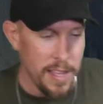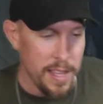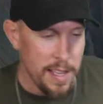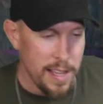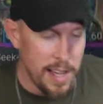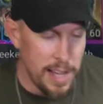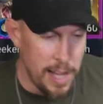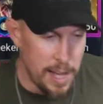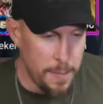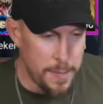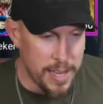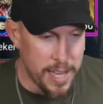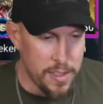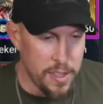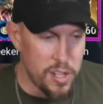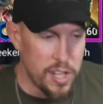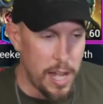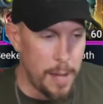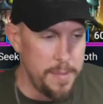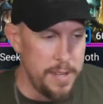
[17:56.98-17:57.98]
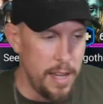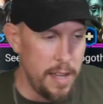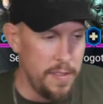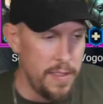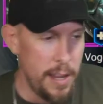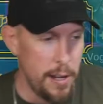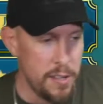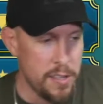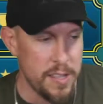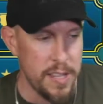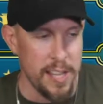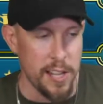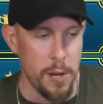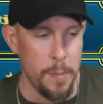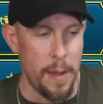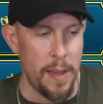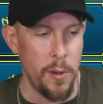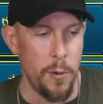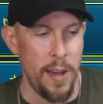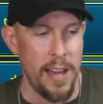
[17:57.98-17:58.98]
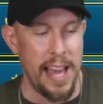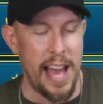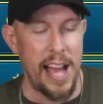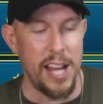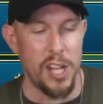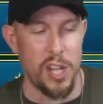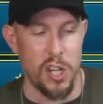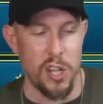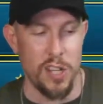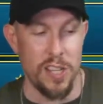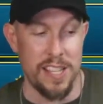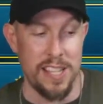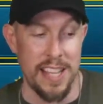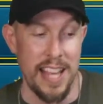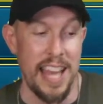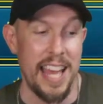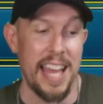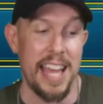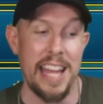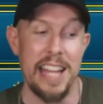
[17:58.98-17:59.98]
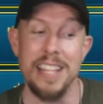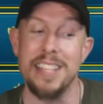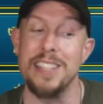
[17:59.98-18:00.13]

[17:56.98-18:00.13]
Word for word: uh, but get the job done there. Seeker, by the way, I should say, is